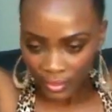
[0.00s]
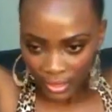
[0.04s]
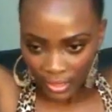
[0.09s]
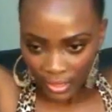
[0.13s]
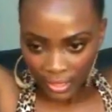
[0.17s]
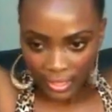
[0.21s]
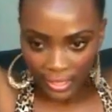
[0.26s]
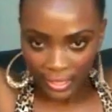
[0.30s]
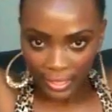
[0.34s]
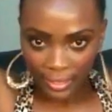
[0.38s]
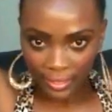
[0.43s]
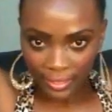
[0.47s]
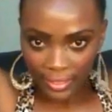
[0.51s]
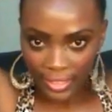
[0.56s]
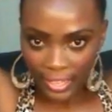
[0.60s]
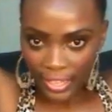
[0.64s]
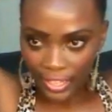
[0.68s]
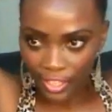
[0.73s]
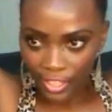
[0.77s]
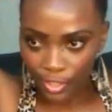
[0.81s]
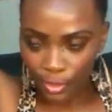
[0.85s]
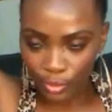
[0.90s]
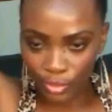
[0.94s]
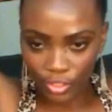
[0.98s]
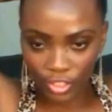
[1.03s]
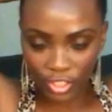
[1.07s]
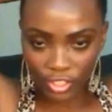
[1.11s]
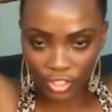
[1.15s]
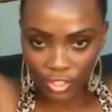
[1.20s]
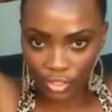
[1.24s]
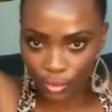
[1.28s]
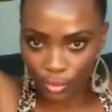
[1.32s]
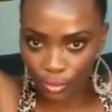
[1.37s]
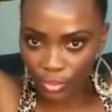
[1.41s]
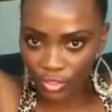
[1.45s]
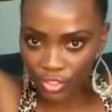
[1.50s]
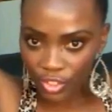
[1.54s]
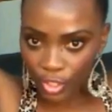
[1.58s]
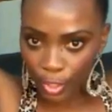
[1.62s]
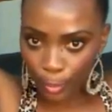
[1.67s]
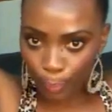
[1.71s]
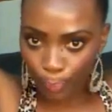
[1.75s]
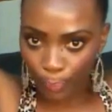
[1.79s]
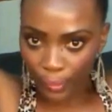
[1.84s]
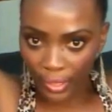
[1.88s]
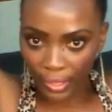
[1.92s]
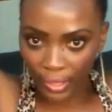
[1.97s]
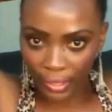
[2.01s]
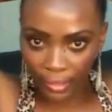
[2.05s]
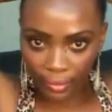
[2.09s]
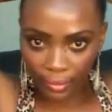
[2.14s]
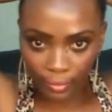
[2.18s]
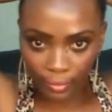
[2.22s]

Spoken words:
And then you just use your pin